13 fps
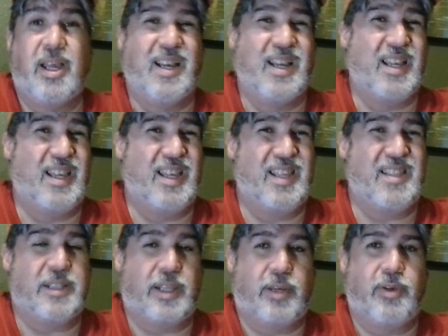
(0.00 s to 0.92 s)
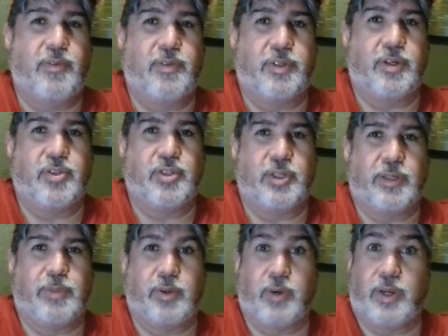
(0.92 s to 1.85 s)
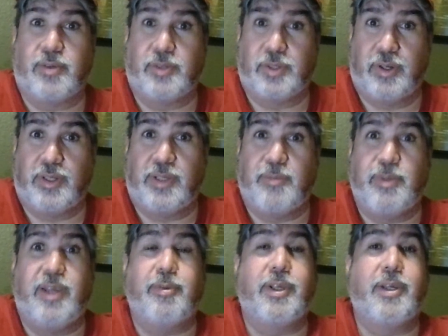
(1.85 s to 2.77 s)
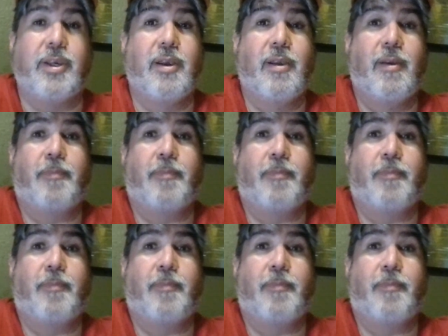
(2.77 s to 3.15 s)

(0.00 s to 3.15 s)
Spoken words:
stay away from the ground chicken, but ground turkey maybe.